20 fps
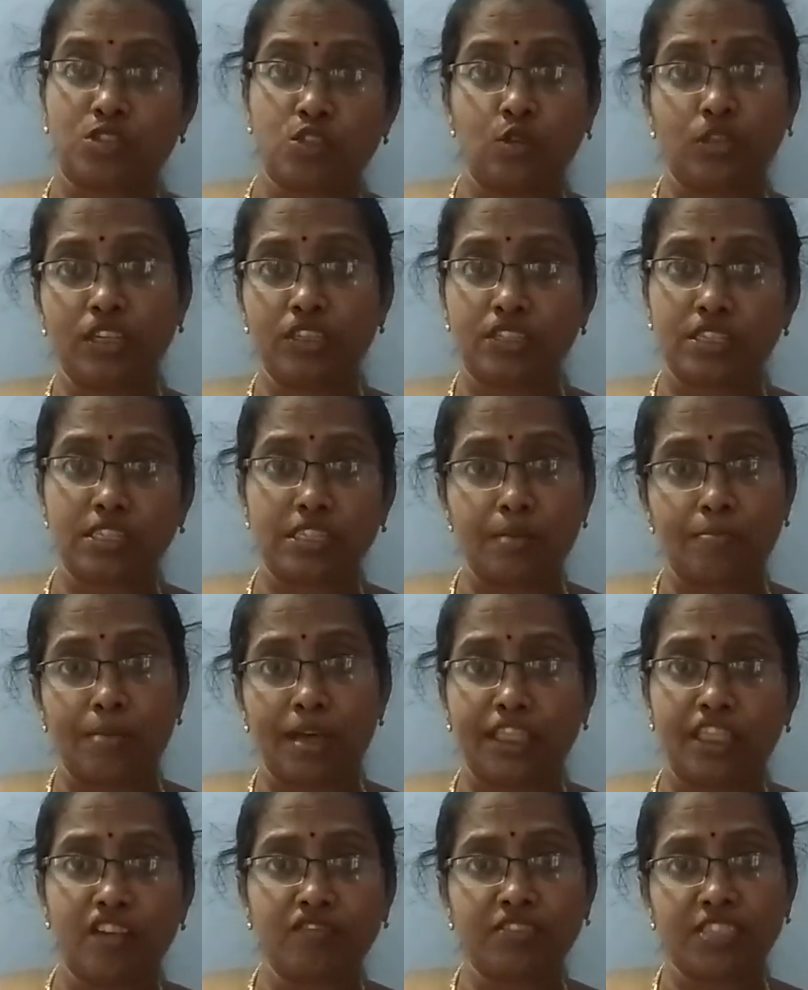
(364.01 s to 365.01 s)
So this is the
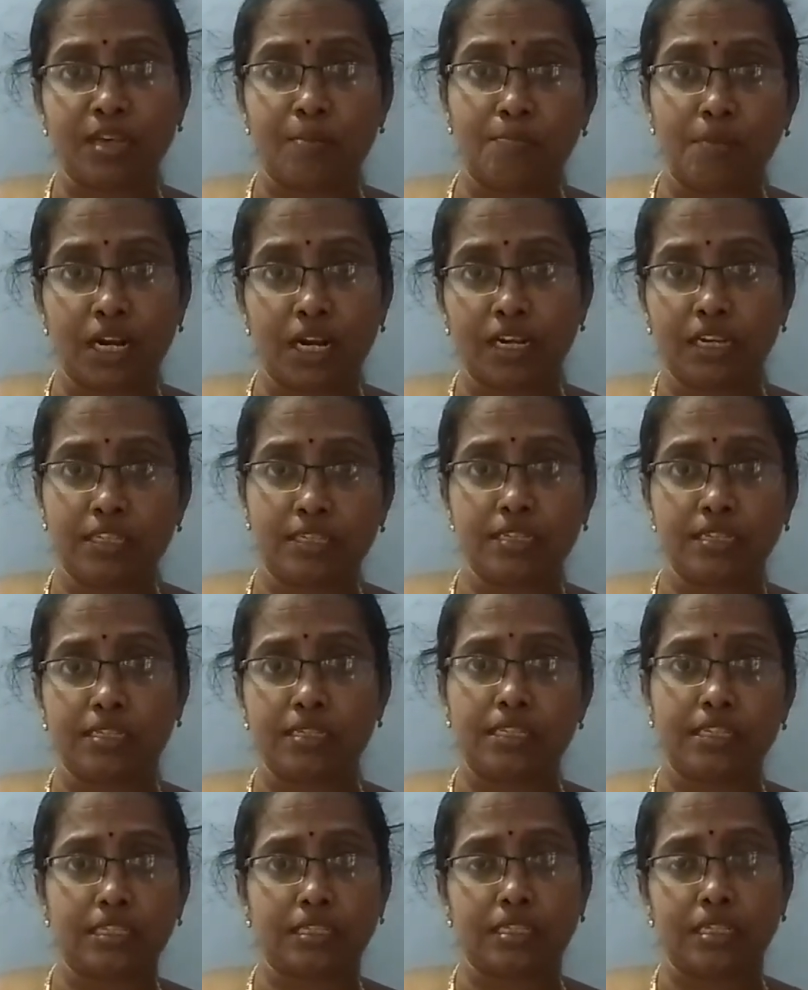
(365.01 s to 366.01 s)
month of summer.
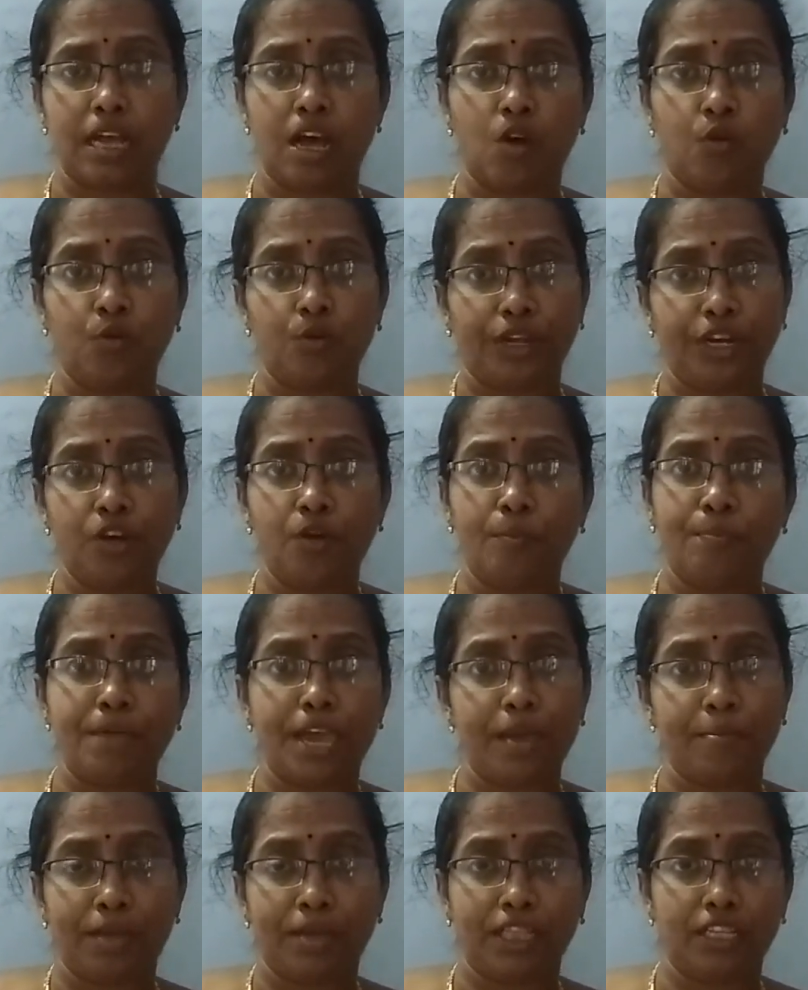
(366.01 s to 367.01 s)
This now,
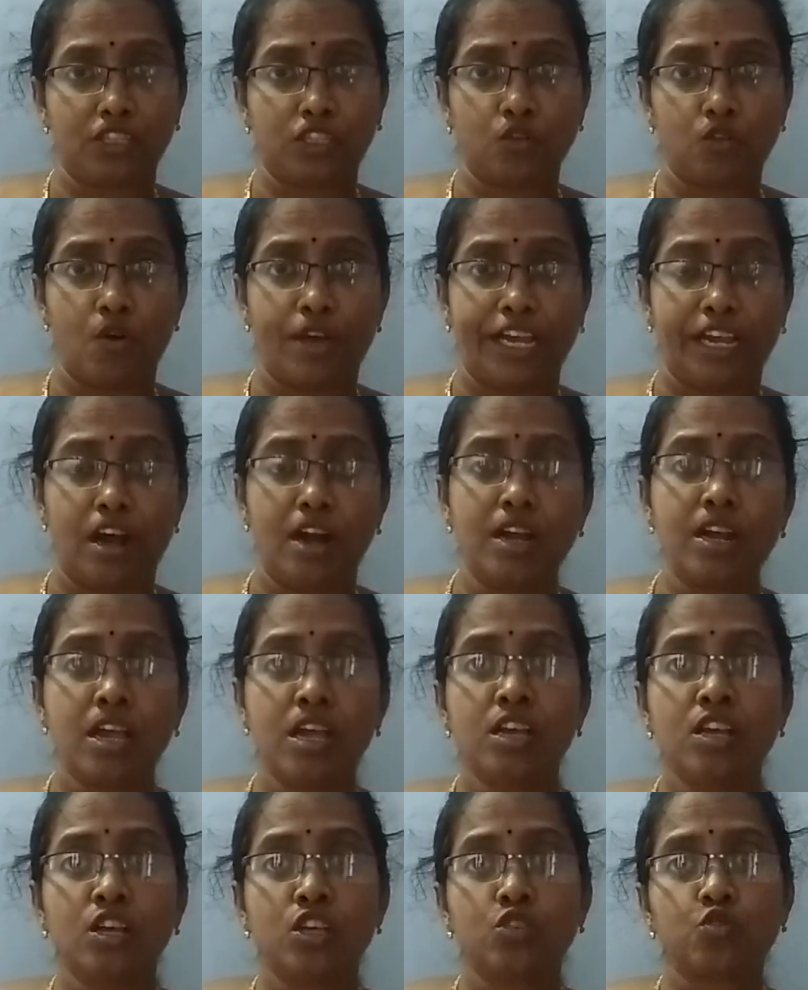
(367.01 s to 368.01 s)
May month is going on.
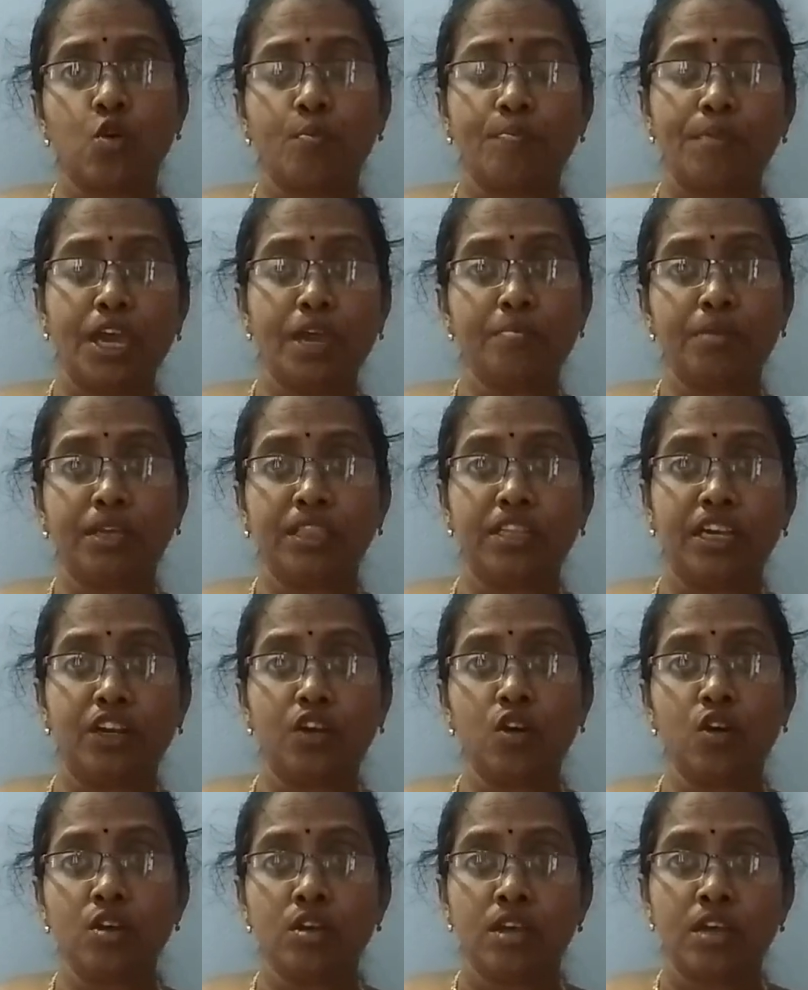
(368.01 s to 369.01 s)
So May month,
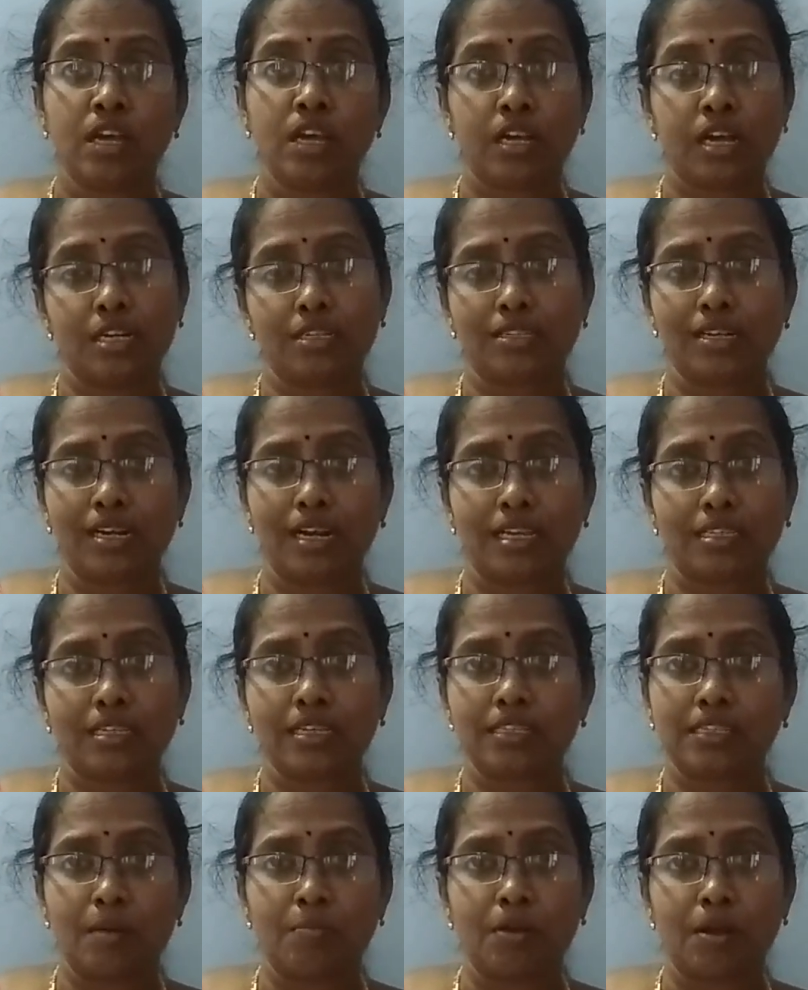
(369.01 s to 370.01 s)
considered as
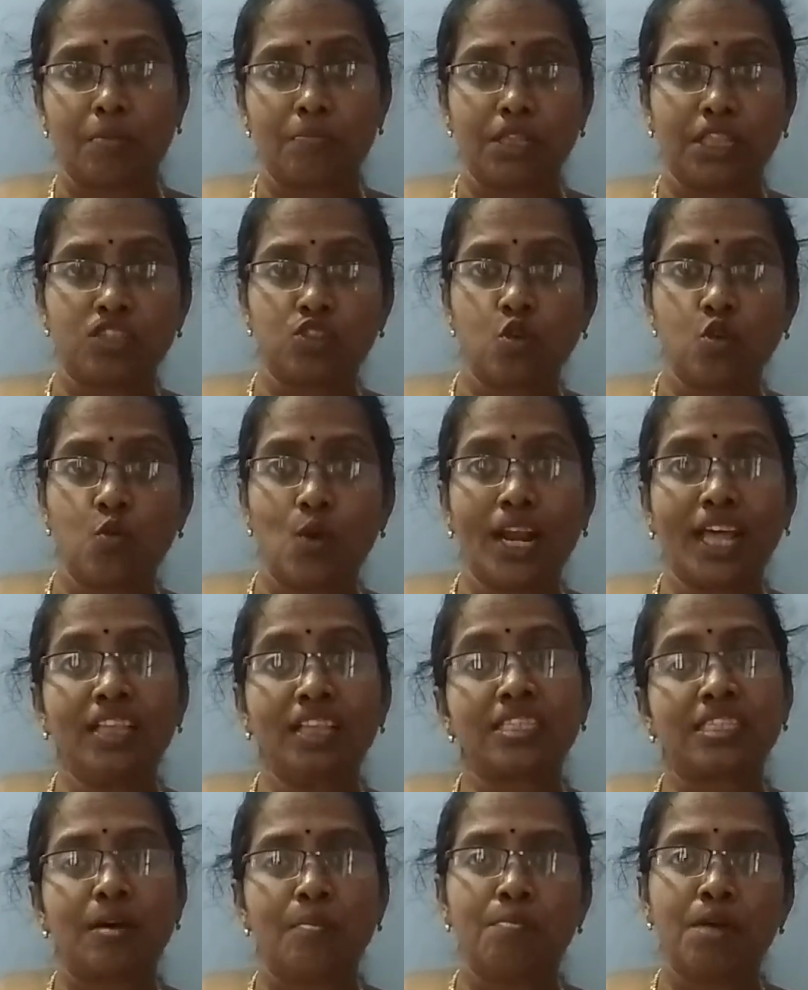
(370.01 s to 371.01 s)
the summer month. So what
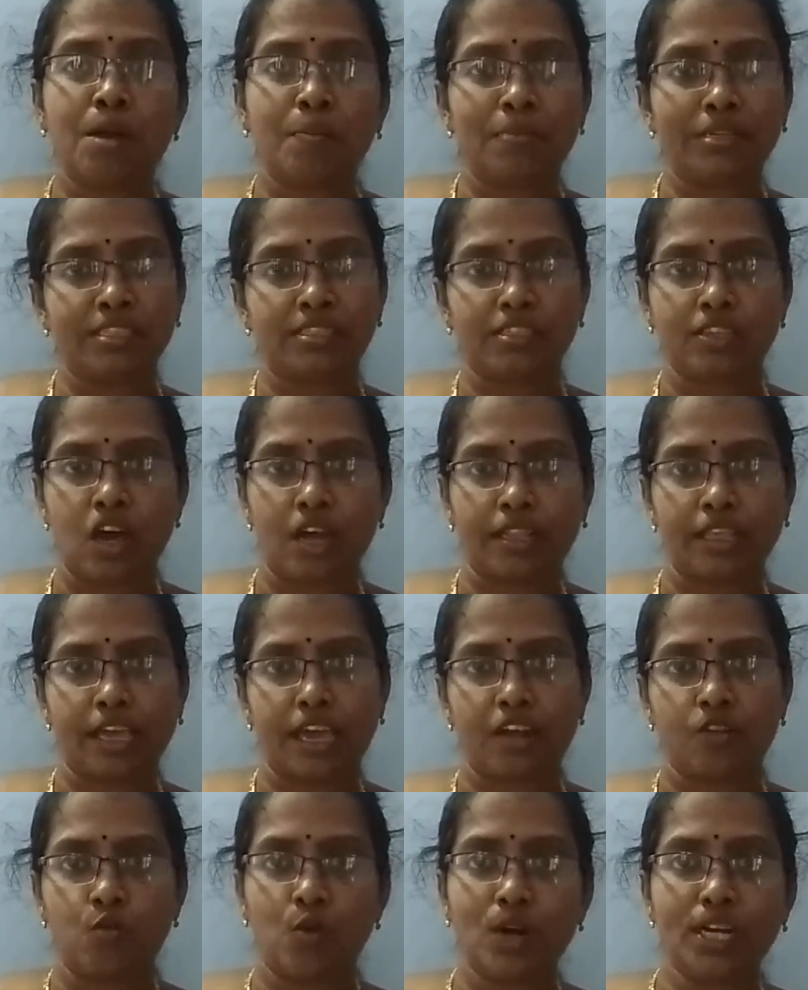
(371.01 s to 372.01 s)
are the summer months are
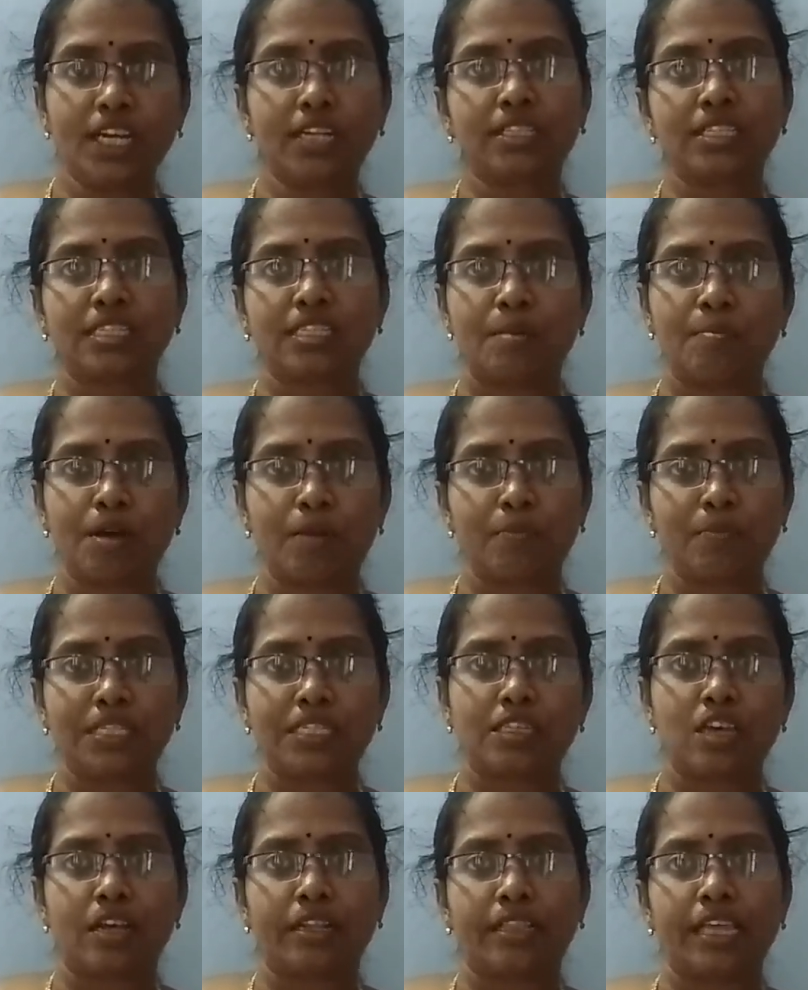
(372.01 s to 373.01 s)
there? What are the summer
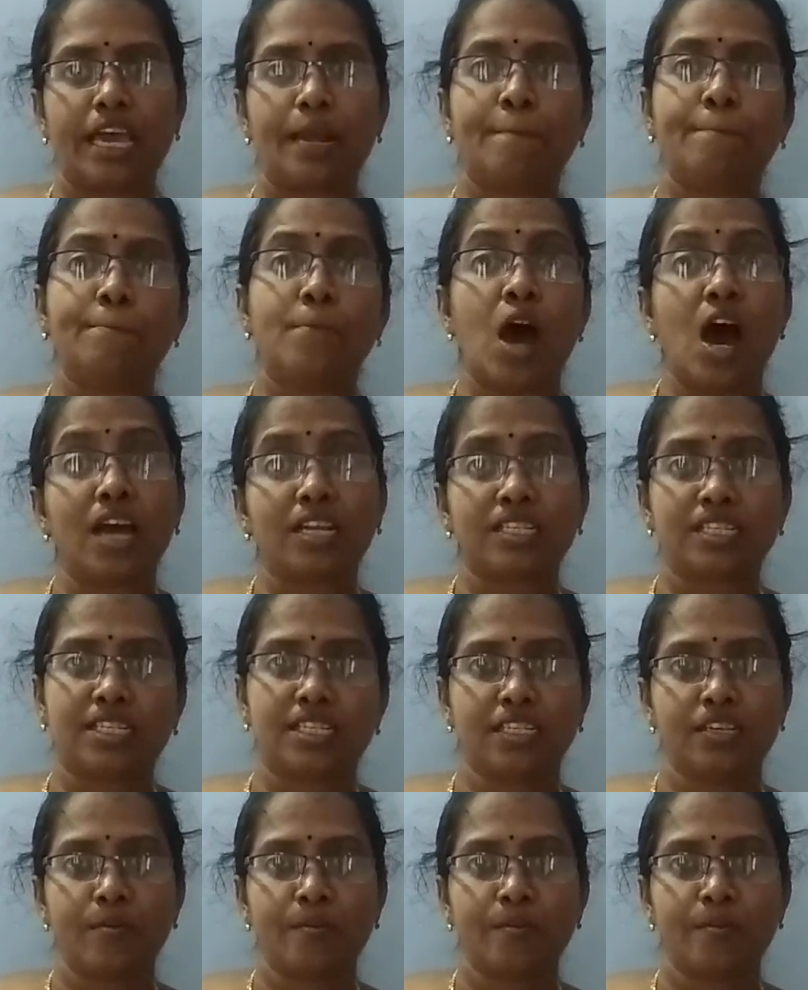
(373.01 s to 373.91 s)
months are there? March.